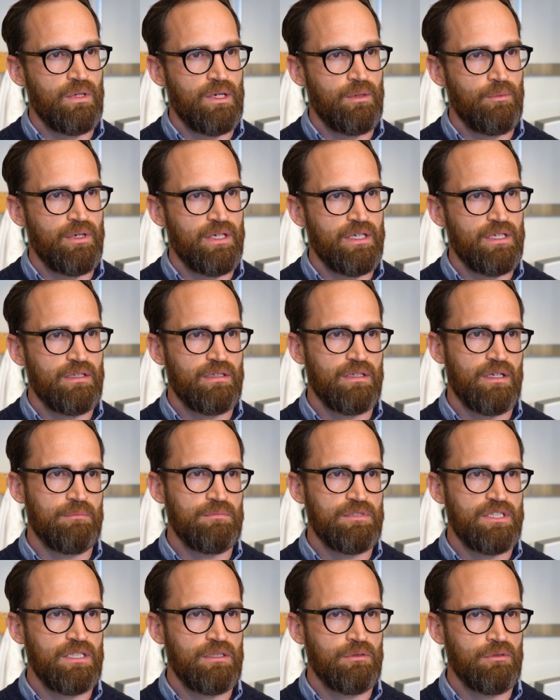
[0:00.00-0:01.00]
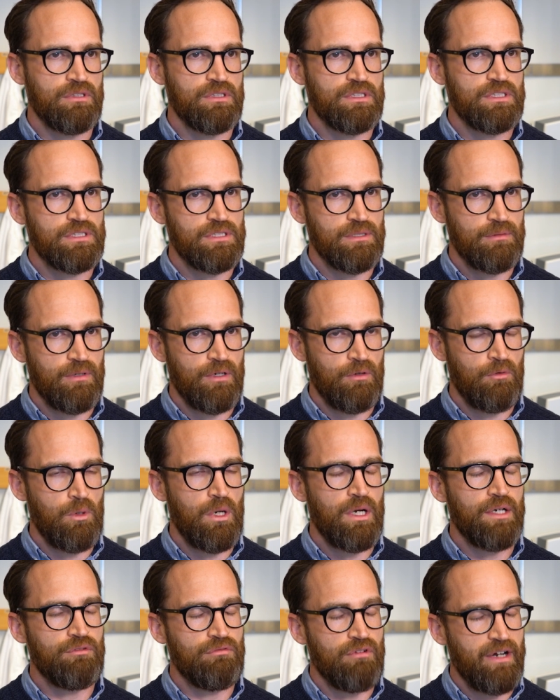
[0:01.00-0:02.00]
where we um, sequenced a
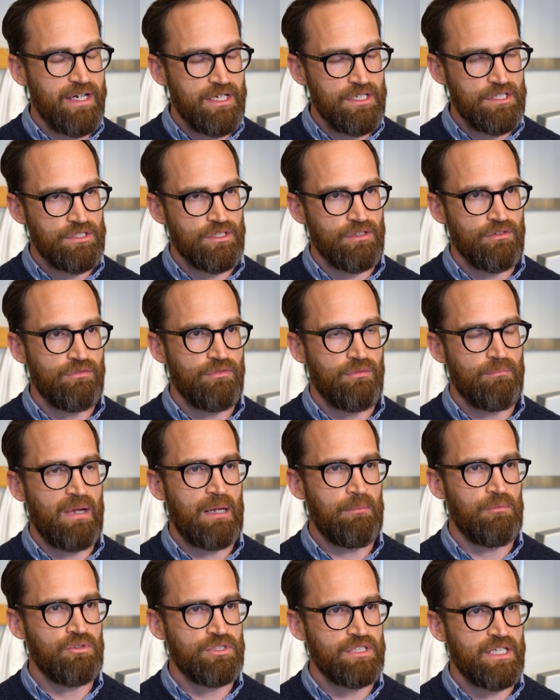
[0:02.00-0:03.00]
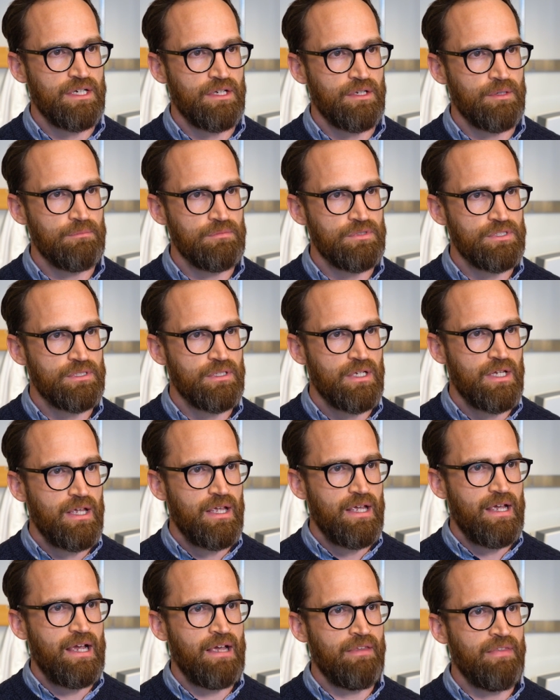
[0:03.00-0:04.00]
wide range of mammal genomes
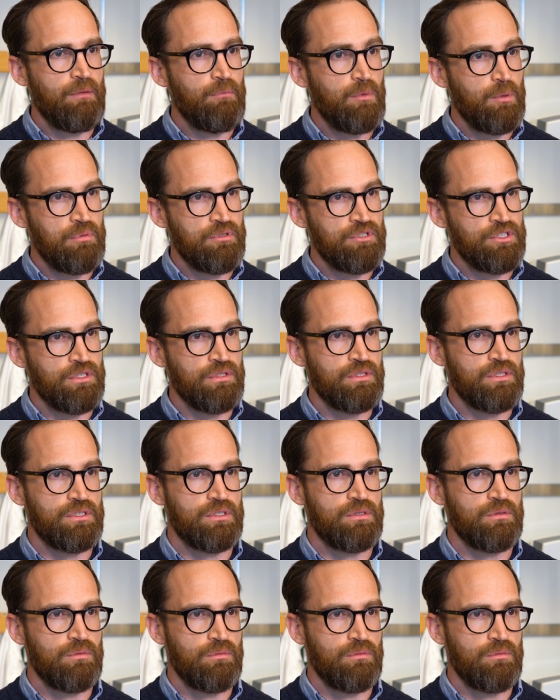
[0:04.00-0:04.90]
and then we produced